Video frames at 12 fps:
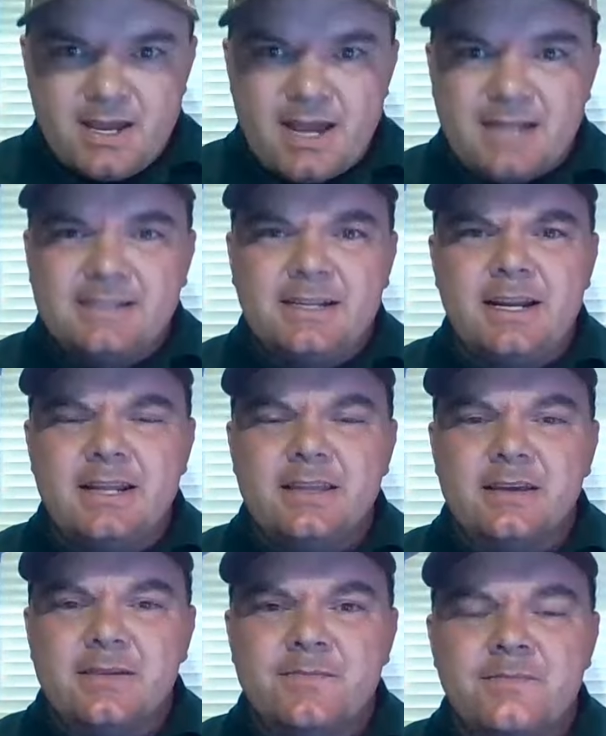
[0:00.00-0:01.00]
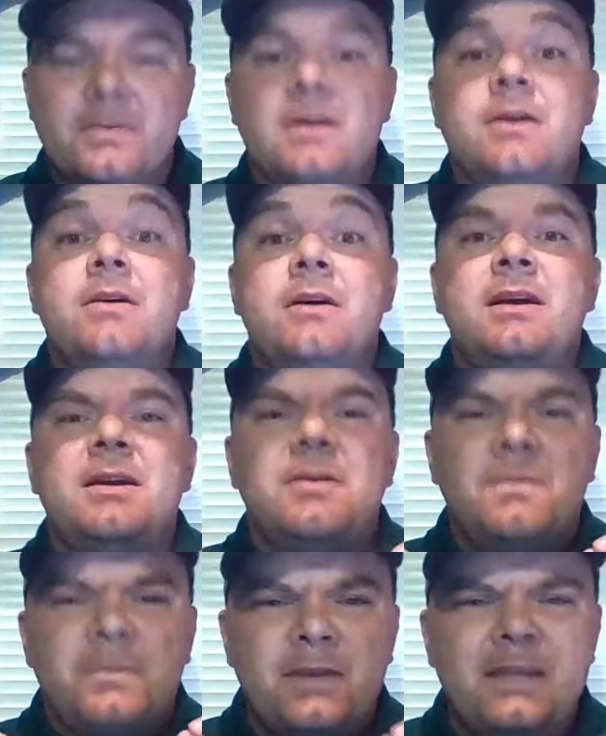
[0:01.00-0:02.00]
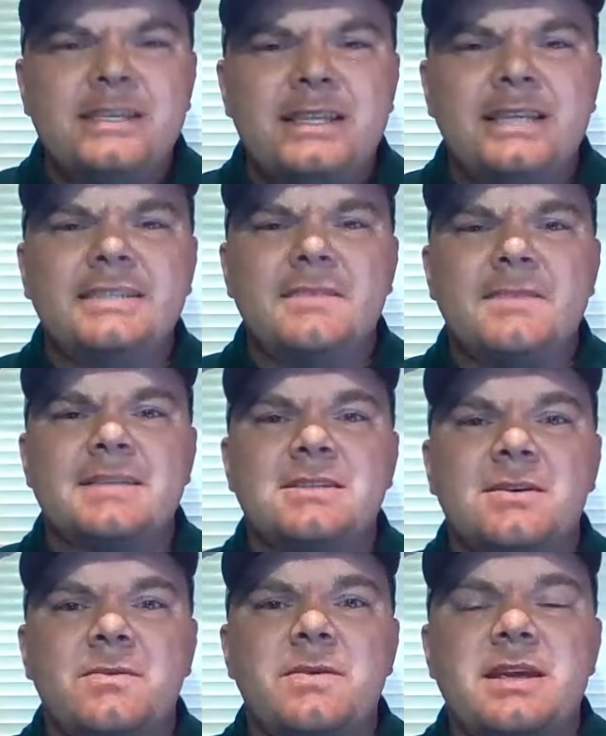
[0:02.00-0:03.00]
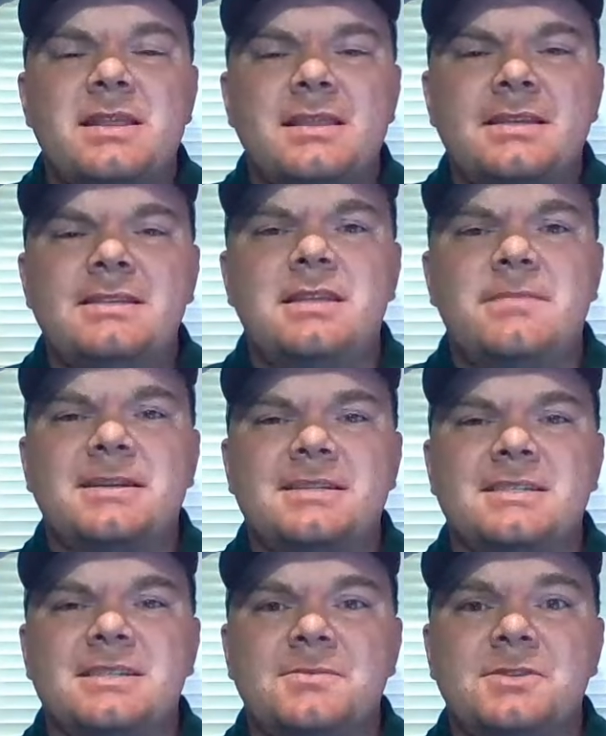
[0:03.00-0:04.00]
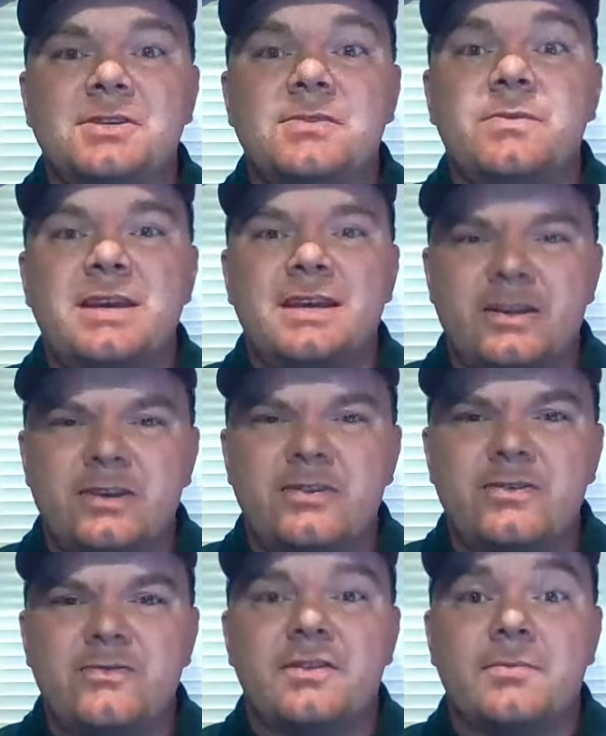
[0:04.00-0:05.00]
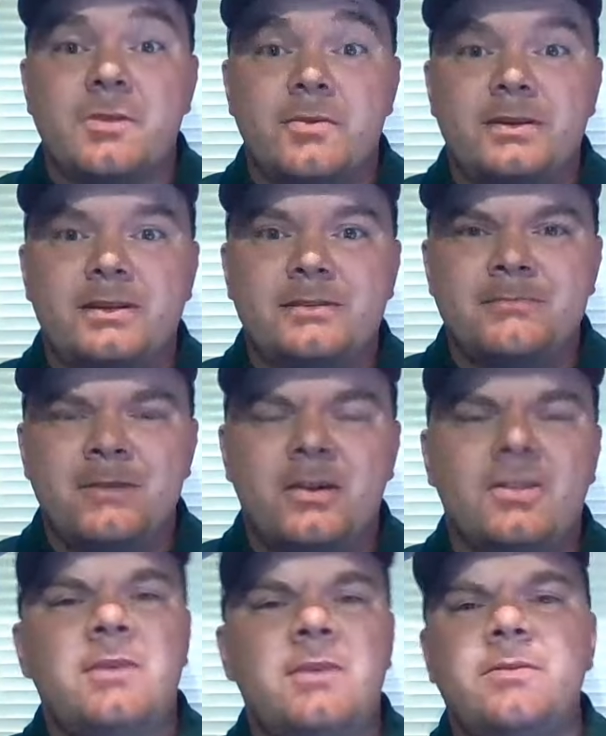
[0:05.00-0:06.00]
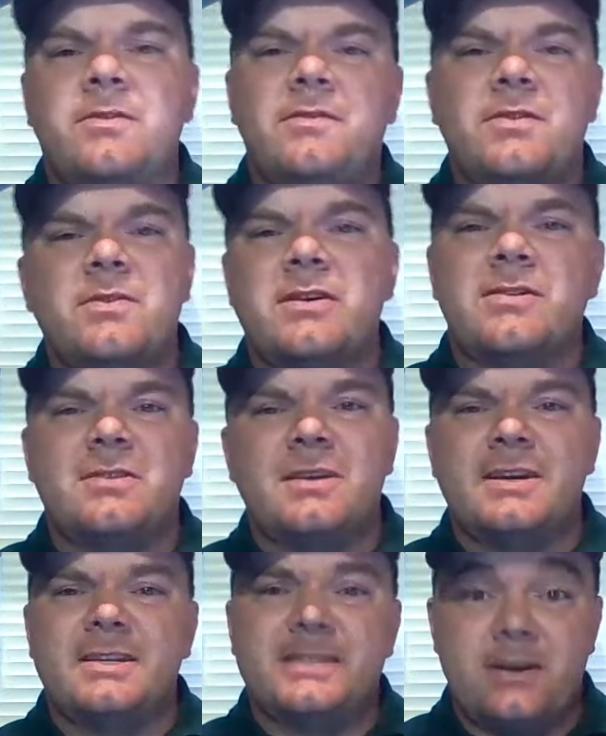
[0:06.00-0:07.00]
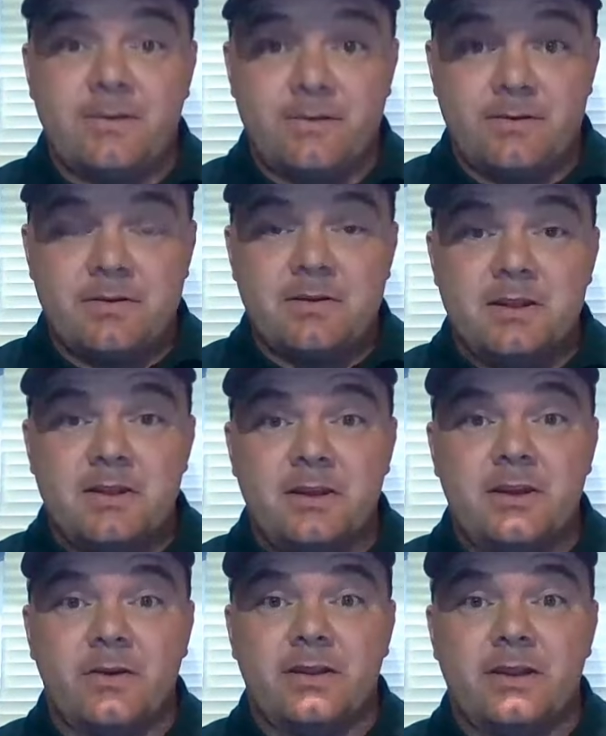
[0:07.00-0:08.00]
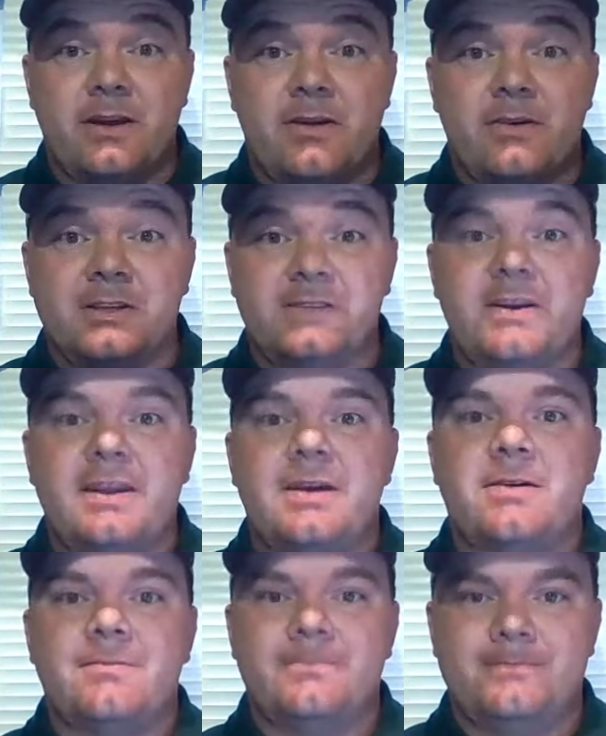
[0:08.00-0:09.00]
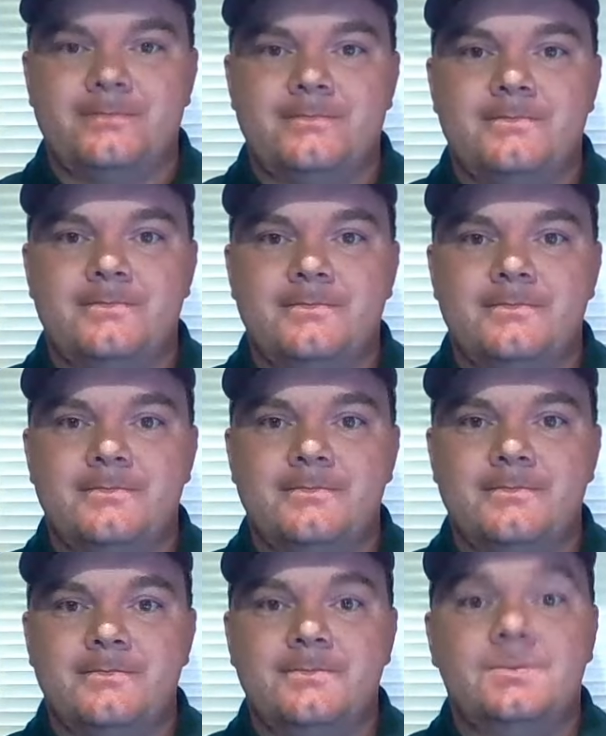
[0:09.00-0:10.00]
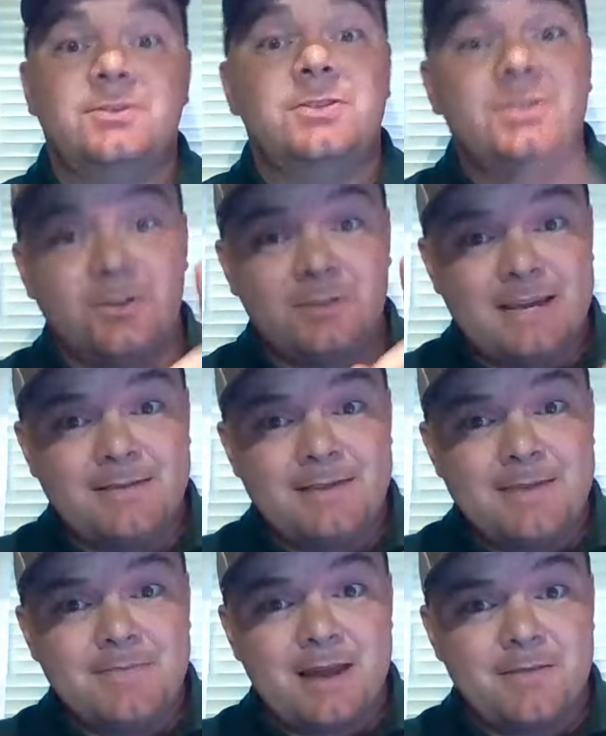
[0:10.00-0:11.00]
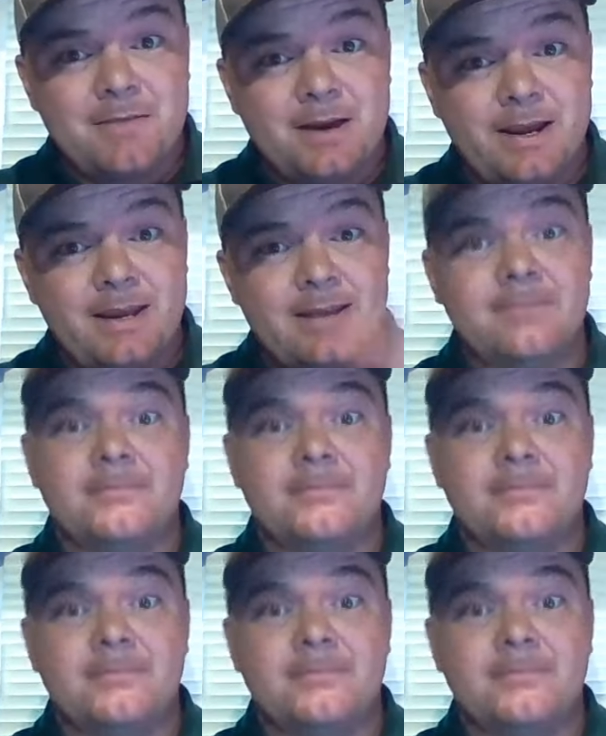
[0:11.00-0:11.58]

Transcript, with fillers: and study them, these are, this is the best that we this is the best assumption we can do for the moment, along with a few other things here and here and there in this video. So take keep that in mind.